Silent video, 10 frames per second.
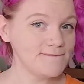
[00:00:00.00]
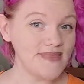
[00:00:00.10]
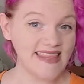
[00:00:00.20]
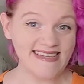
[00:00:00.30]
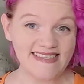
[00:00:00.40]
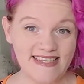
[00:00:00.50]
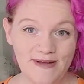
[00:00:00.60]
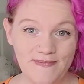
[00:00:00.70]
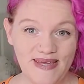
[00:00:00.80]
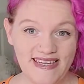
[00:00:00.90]
less than a
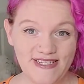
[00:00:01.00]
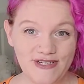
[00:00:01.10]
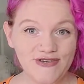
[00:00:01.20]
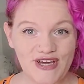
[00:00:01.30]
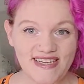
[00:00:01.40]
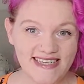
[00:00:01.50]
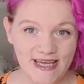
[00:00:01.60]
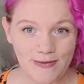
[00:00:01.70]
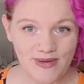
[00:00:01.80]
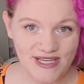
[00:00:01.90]
minute to try to take
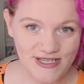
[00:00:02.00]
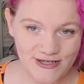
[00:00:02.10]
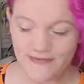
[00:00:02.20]
a picture.